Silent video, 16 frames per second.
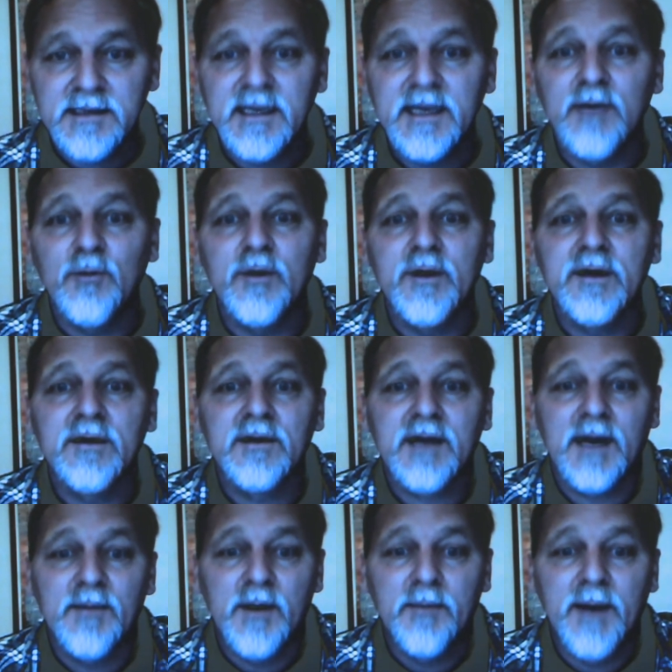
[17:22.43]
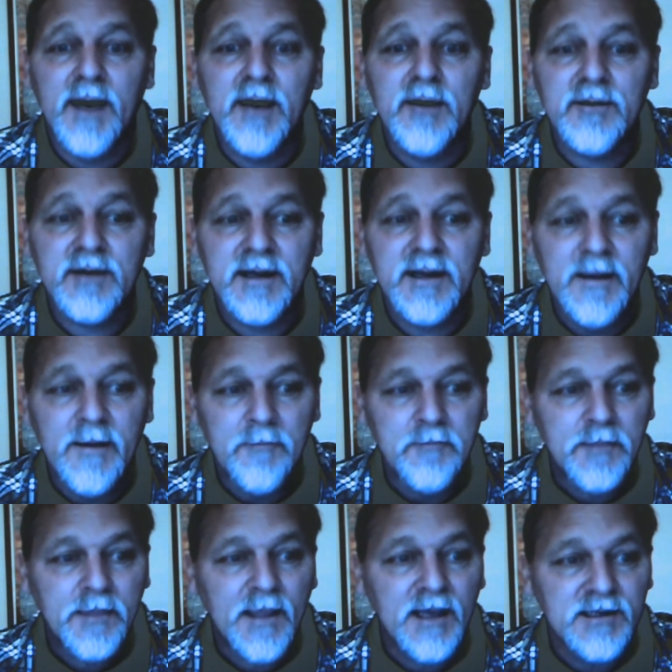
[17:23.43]
It will come about
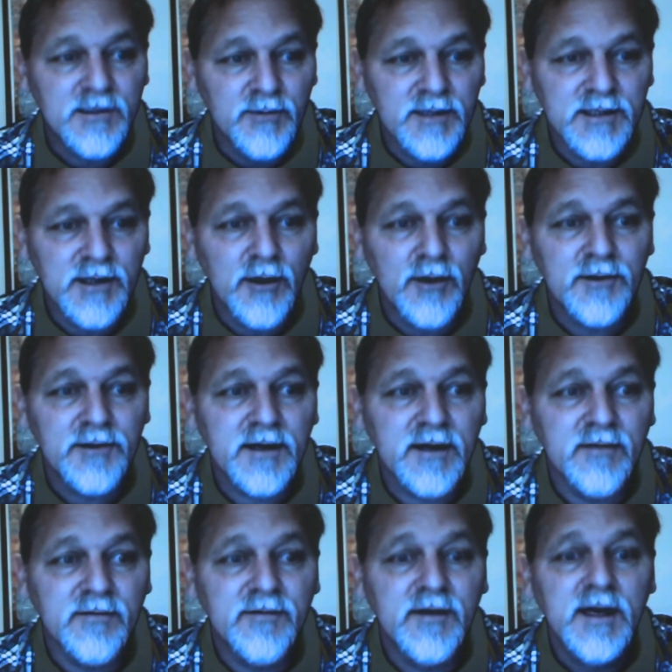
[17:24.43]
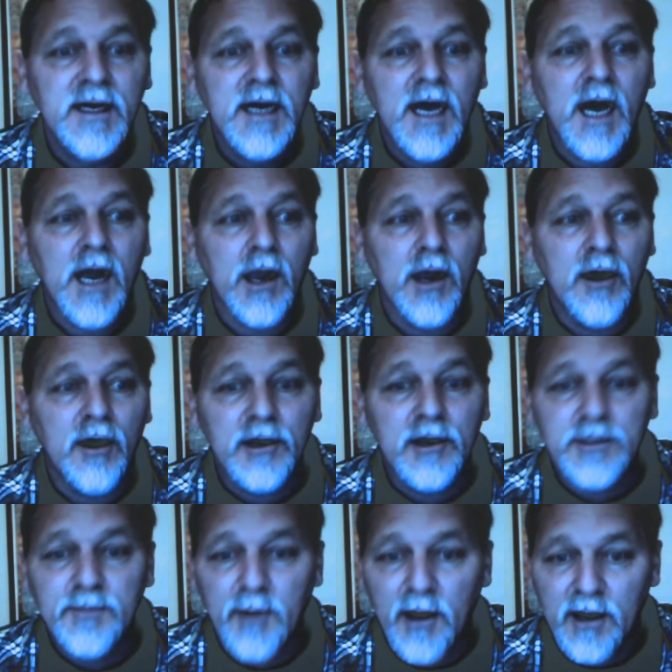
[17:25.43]
as a result of a
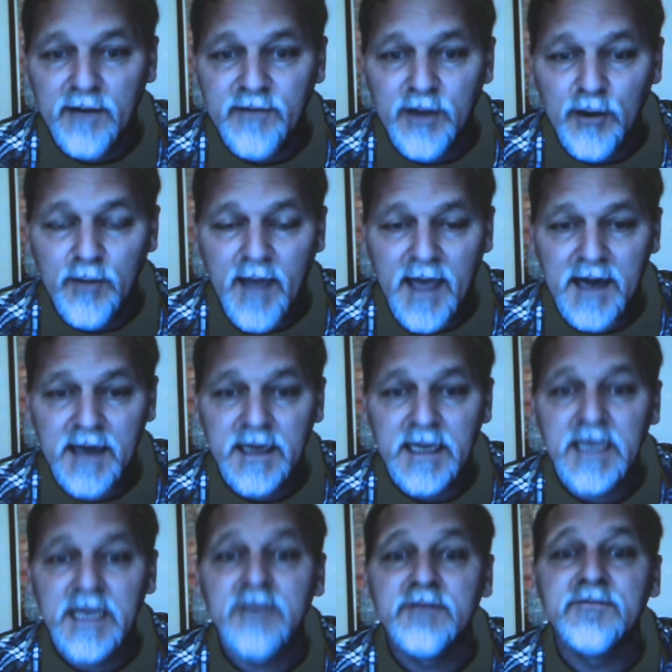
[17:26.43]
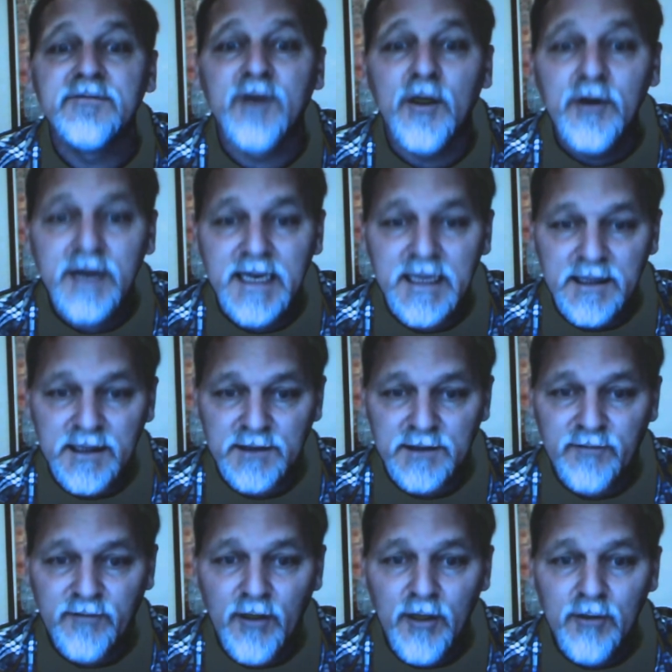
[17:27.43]
large part of humanity invoking this
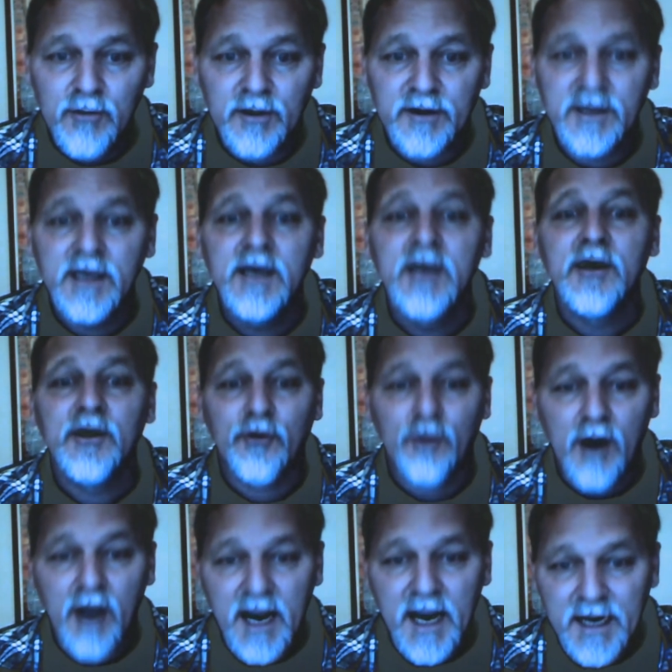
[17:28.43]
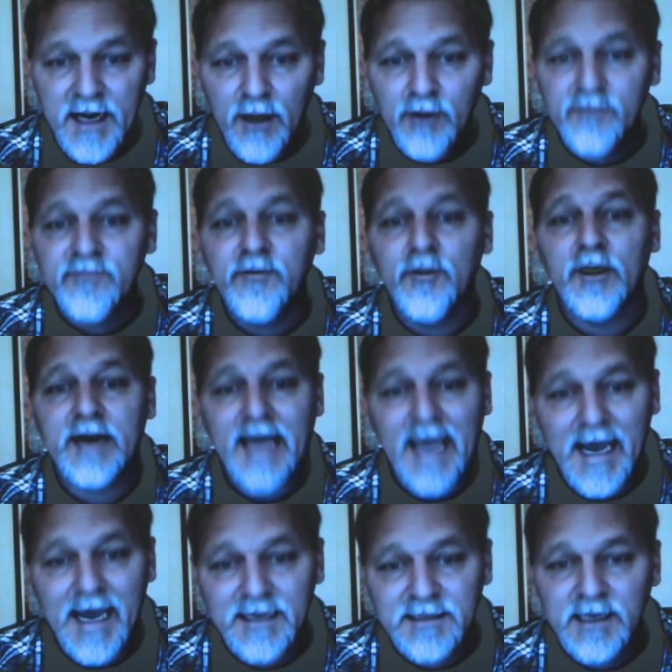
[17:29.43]
forward, crying out for it,
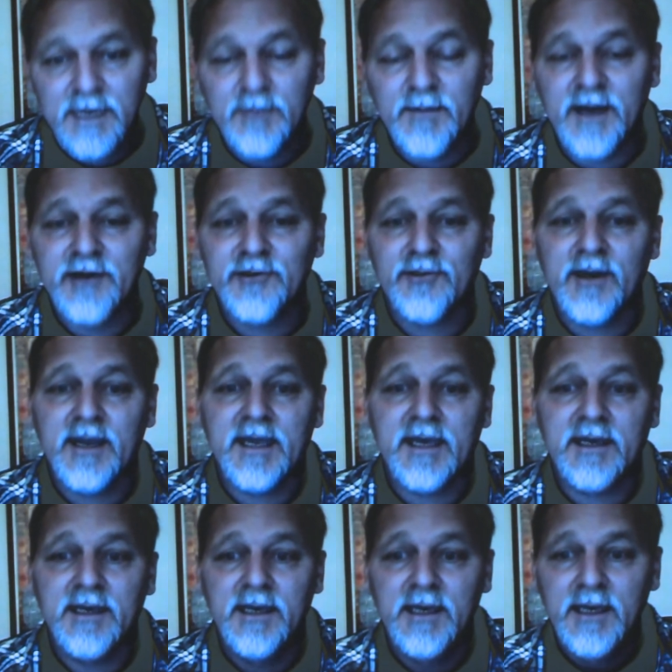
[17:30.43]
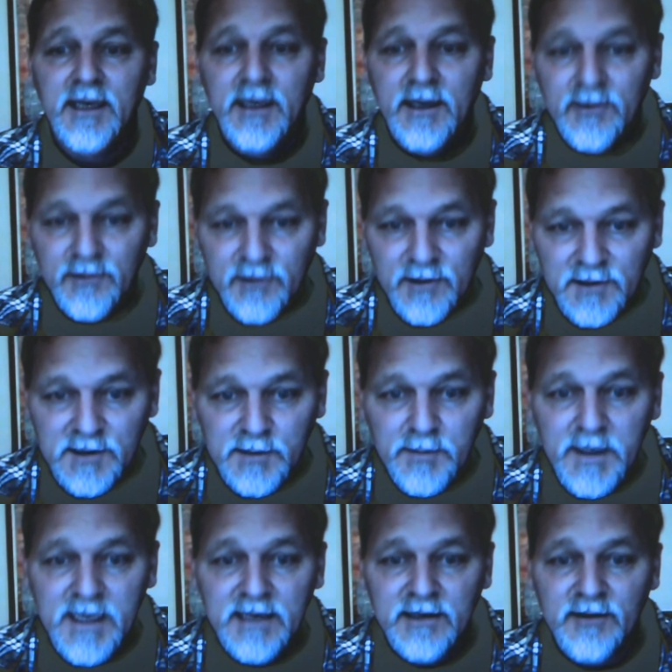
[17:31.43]
asking Maitreya to
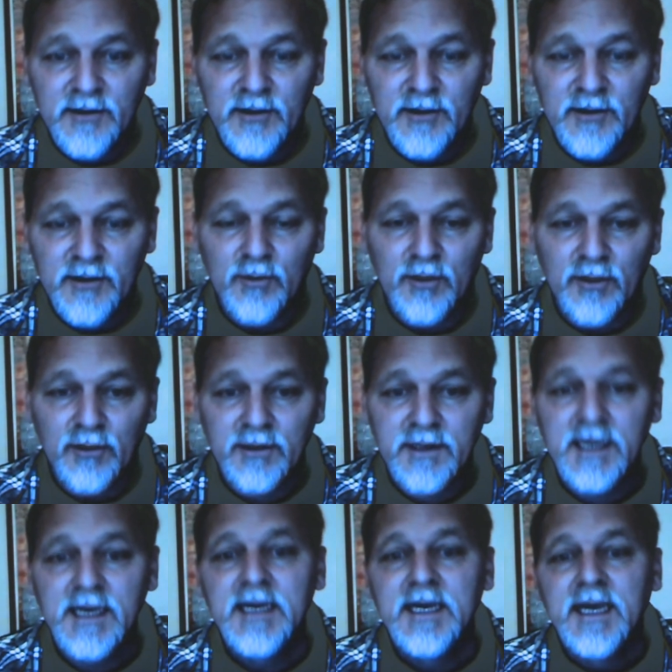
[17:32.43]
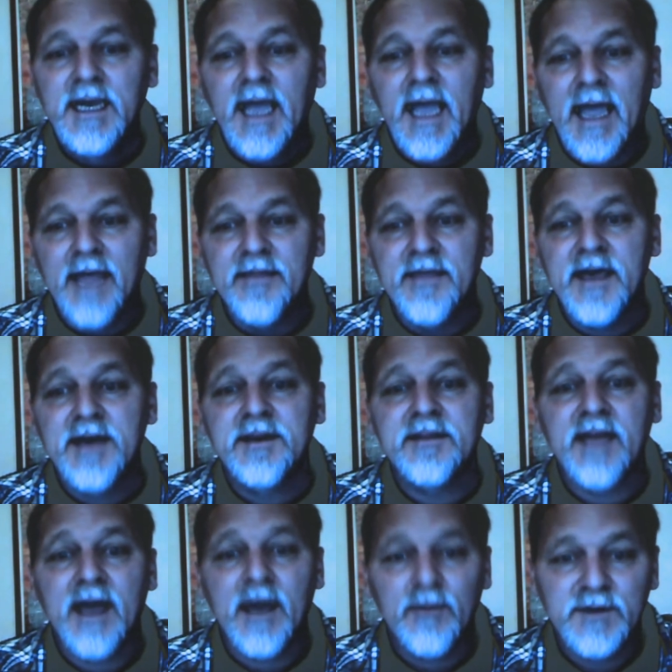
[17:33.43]
speak to the world, and then in
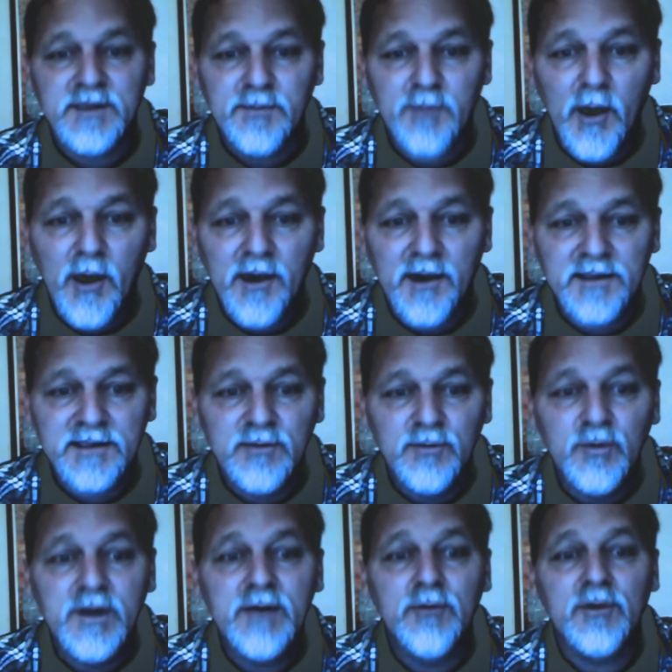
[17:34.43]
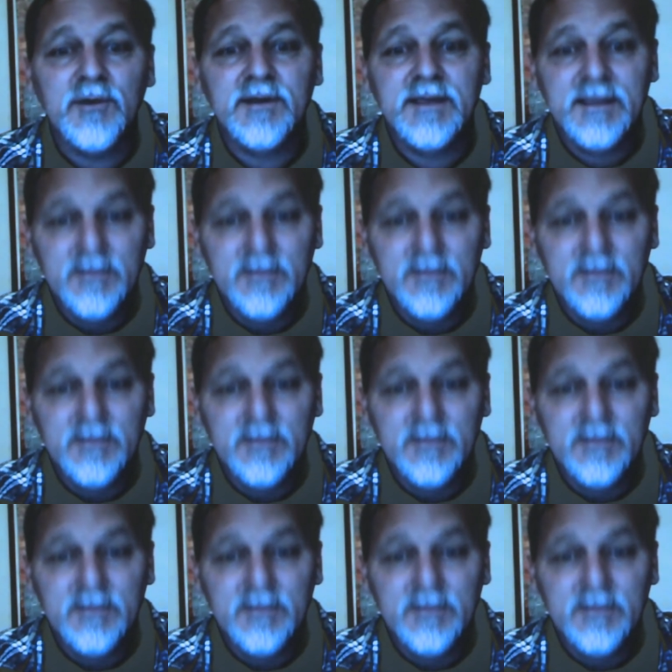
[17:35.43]
that response we will